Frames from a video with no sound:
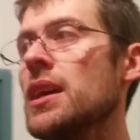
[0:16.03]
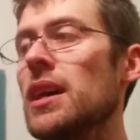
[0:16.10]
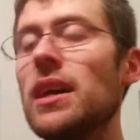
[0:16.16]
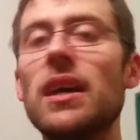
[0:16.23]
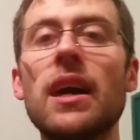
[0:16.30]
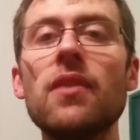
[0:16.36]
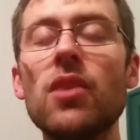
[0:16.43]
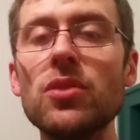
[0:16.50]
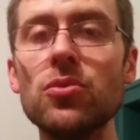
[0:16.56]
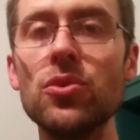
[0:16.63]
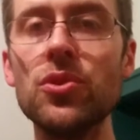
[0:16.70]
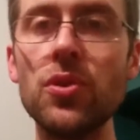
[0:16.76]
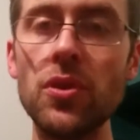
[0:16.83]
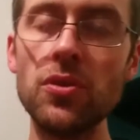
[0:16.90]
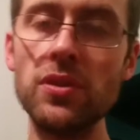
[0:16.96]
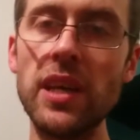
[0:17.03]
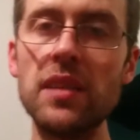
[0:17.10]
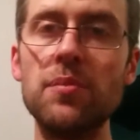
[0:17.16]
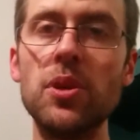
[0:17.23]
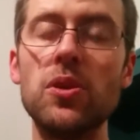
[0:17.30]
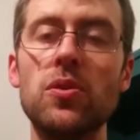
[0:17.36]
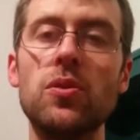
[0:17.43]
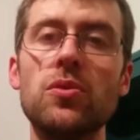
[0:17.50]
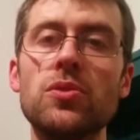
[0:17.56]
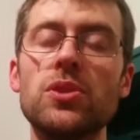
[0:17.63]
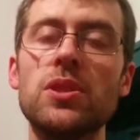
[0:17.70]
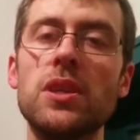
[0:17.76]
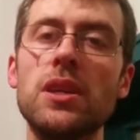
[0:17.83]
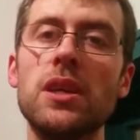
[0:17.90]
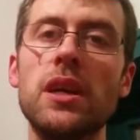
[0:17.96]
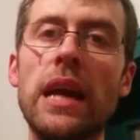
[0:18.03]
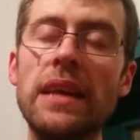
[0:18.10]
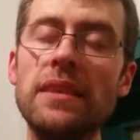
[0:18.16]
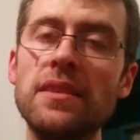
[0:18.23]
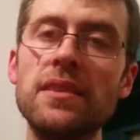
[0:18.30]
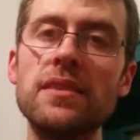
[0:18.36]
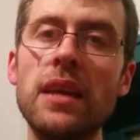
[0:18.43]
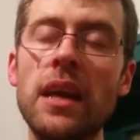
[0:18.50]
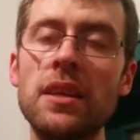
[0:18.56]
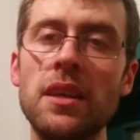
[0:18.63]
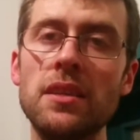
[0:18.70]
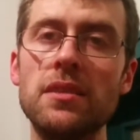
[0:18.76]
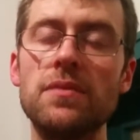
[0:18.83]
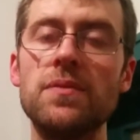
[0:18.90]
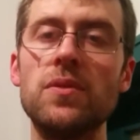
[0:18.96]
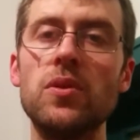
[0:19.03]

I would like to show you that because I designed it